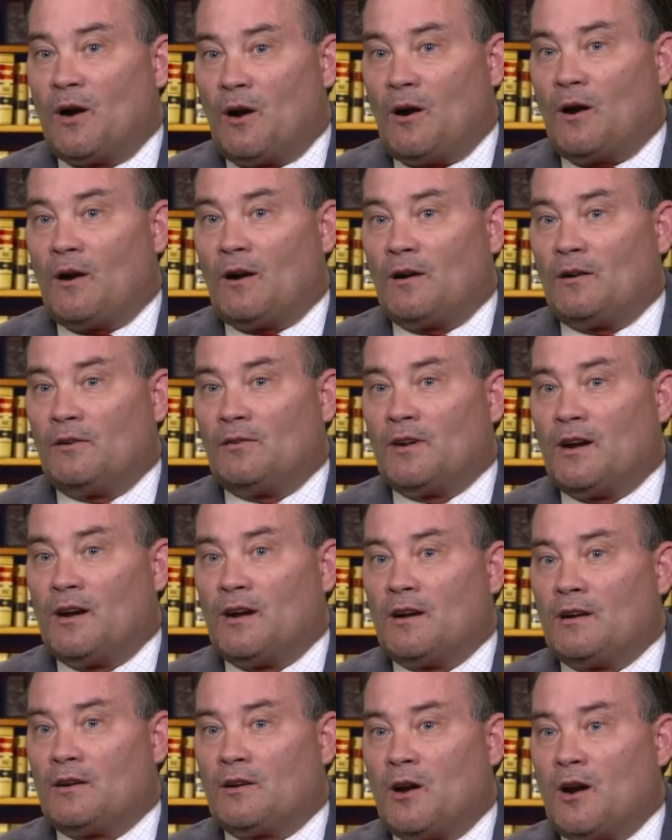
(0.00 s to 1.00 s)
are
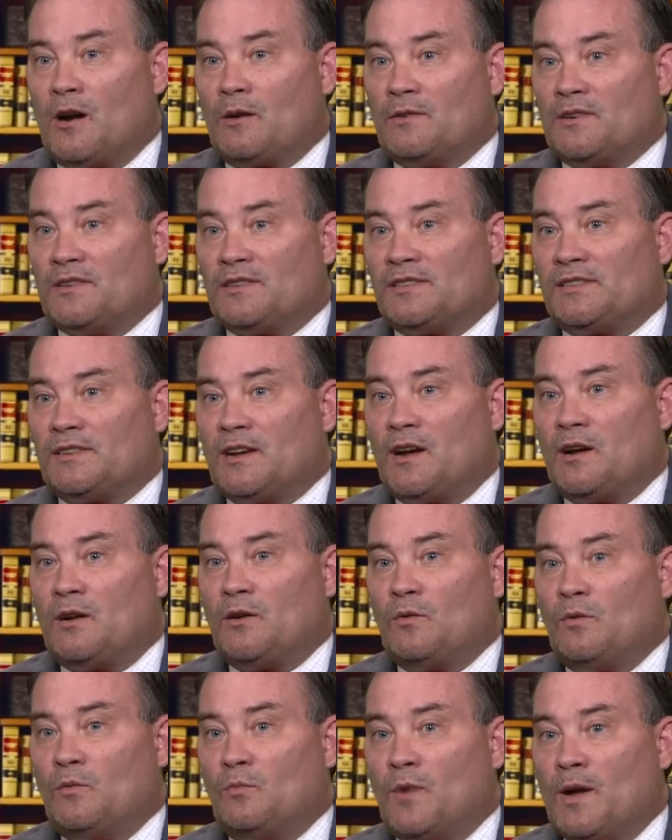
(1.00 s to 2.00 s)
uh,
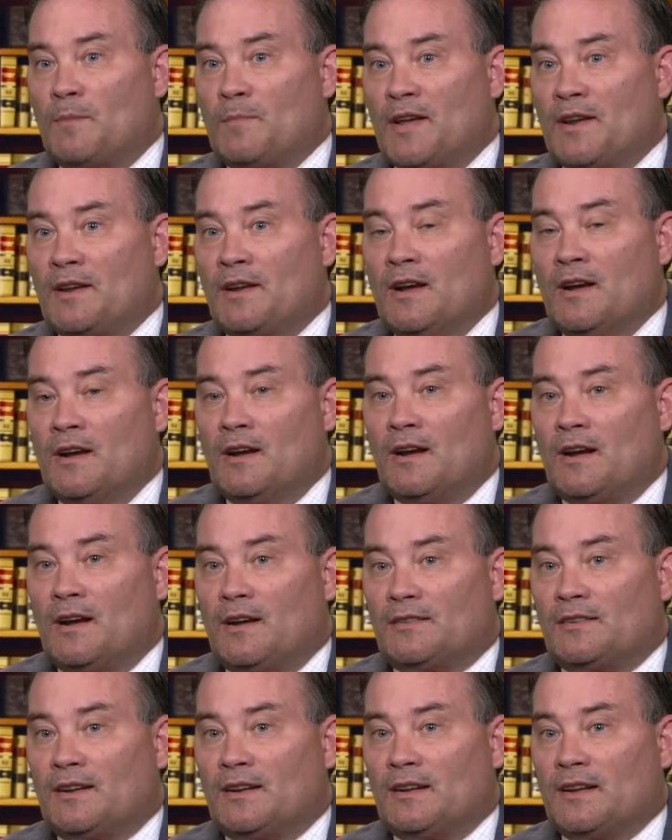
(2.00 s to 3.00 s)
Congresswomen uh,
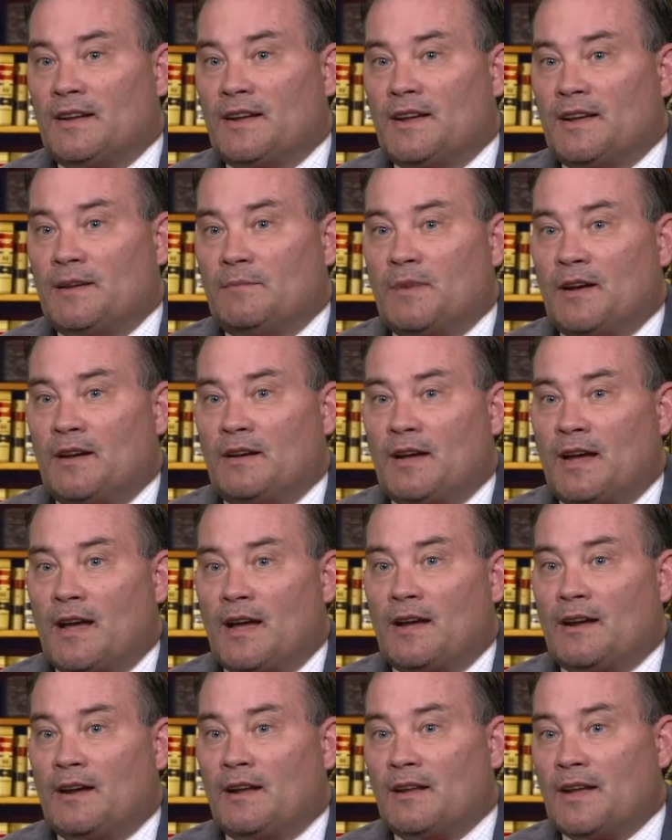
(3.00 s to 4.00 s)
uh, Tlaib
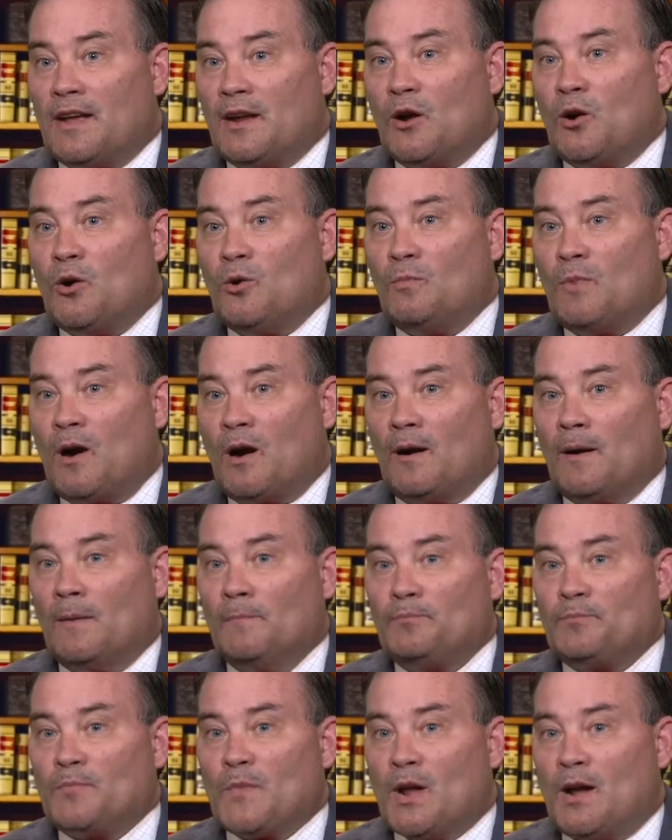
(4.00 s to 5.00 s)
and Ilhan Omar,
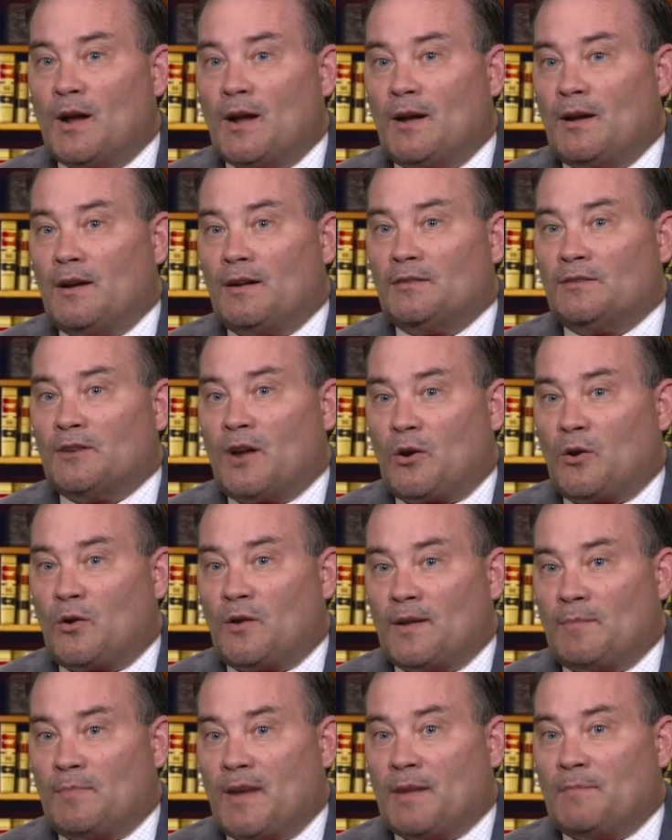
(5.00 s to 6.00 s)
uh, not
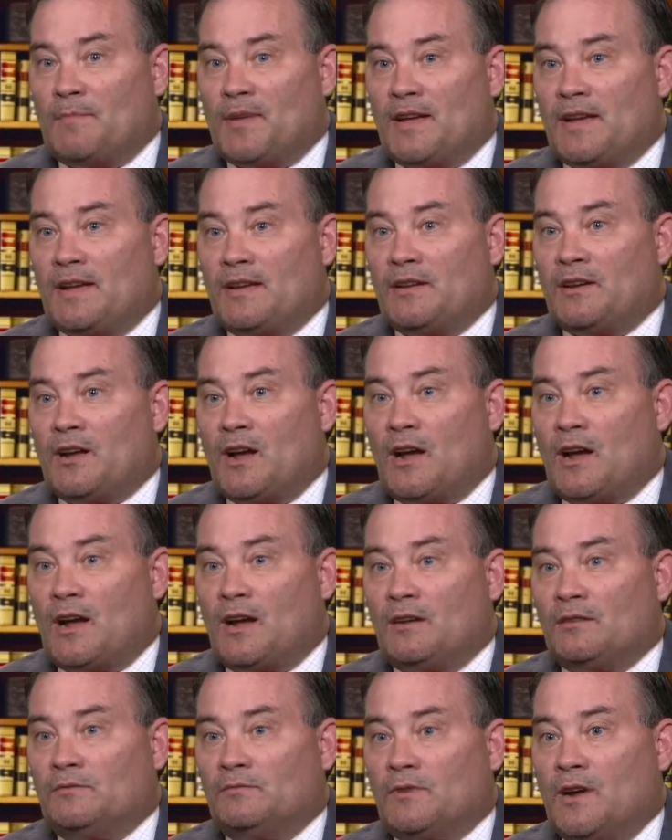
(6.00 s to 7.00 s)
only by being
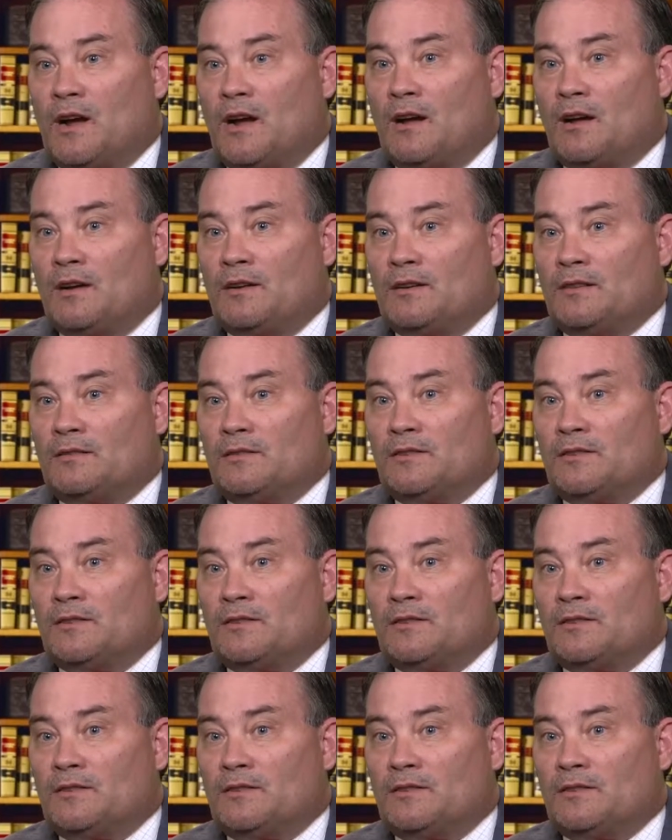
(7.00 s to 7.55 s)
uh, uh,